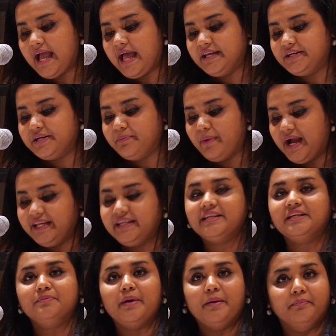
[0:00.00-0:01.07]
and
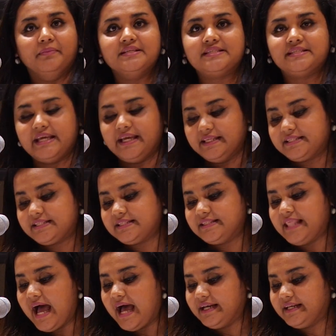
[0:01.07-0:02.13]
reminded member states
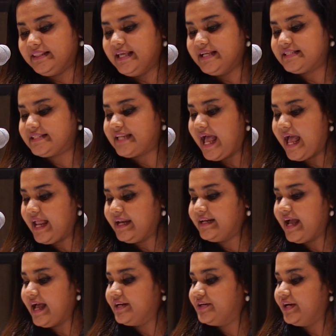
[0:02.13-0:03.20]
that they stand
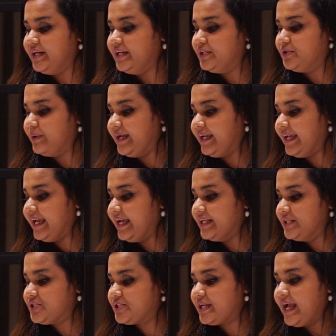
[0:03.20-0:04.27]
and ready to
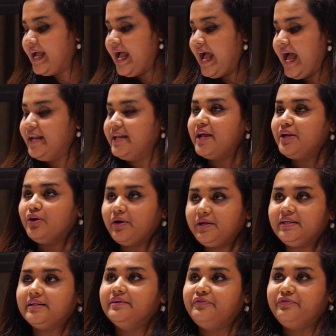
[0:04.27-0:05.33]
engage and are
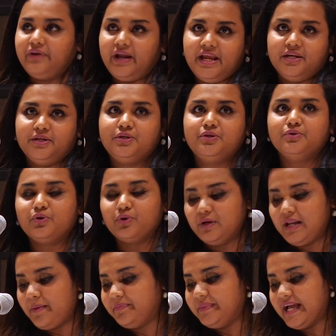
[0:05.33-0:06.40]
not afraid to
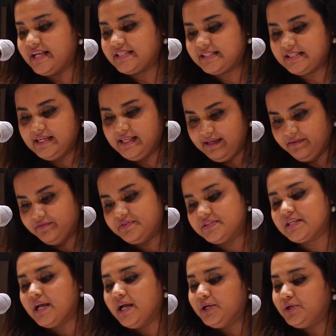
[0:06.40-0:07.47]
roll up their
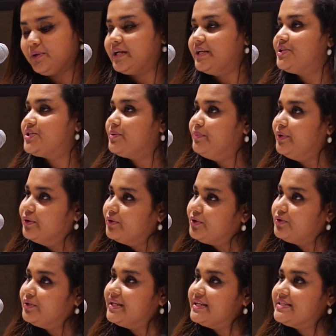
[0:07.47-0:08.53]
sleeves to contribute
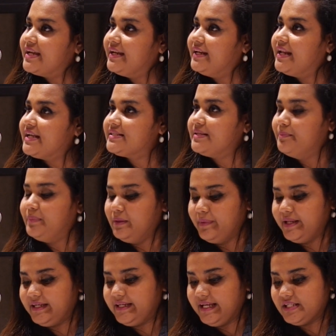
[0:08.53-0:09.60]
to the agenda's
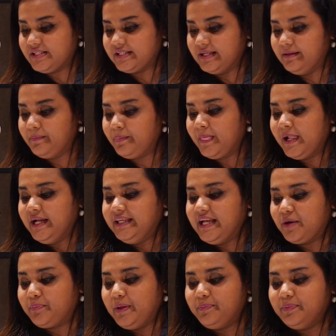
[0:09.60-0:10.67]
implementation.
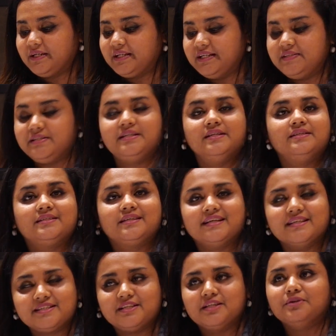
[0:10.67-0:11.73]
Young people
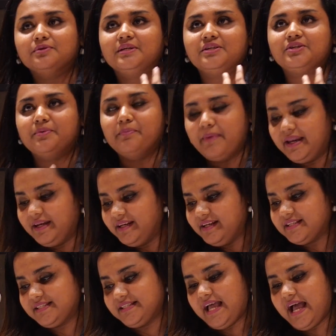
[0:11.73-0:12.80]
constitute a
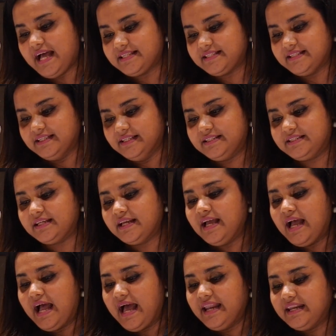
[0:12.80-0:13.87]
tremendous asset
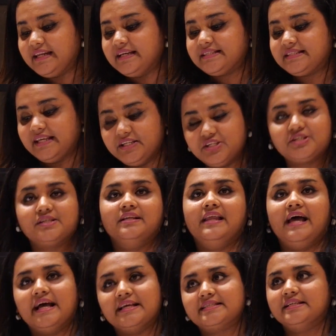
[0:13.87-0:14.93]
and an essential
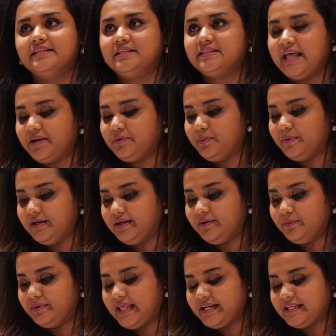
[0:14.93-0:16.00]
asset
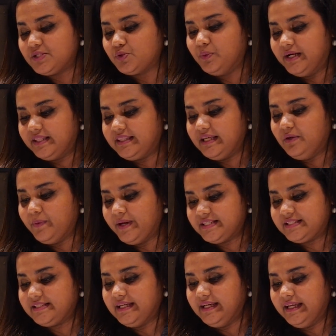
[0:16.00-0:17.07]
that is worth
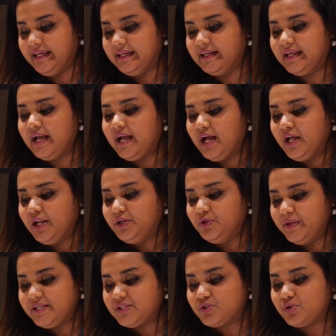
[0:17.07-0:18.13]
investing in.
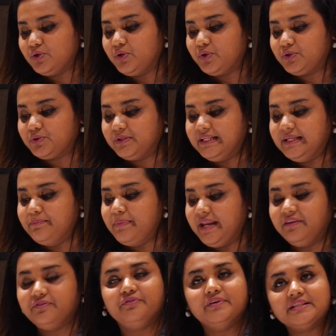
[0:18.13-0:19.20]
Doing so not only
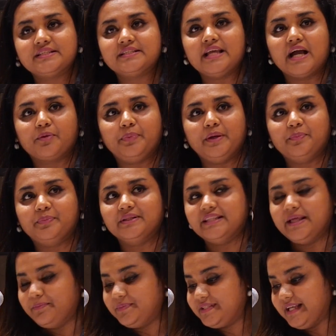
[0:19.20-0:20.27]
benefits young people
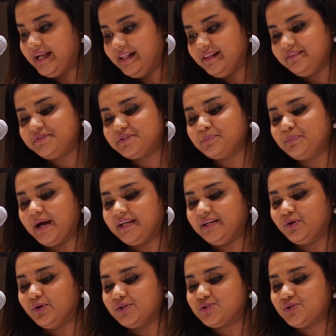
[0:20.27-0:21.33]
themselves, but
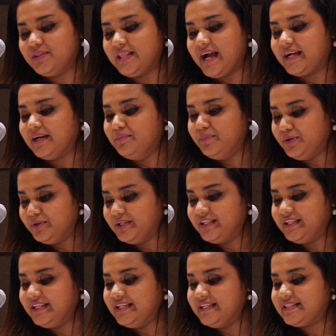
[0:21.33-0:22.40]
also their
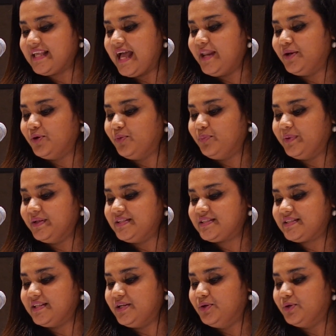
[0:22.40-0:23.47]
communities and opens
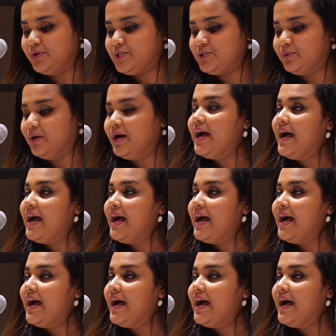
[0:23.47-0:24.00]
the door to